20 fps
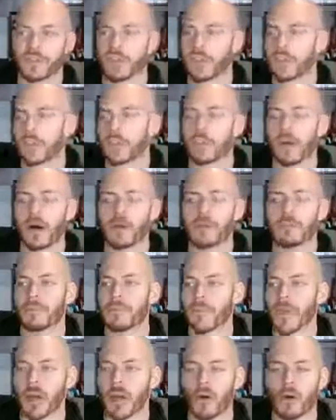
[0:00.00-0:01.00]
You think about,
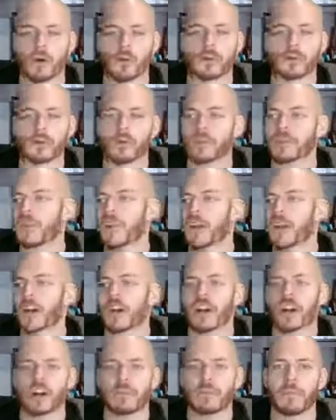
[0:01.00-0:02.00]
Arnold
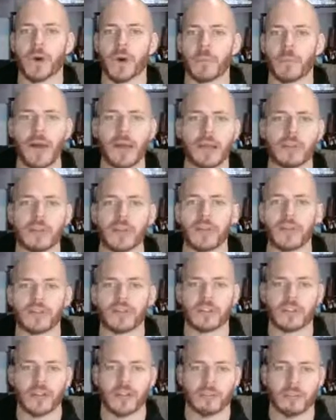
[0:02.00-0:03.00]
Schwarzenegger or bodybuilders
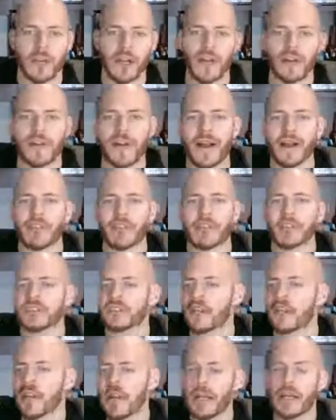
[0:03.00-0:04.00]
or competitive athletes,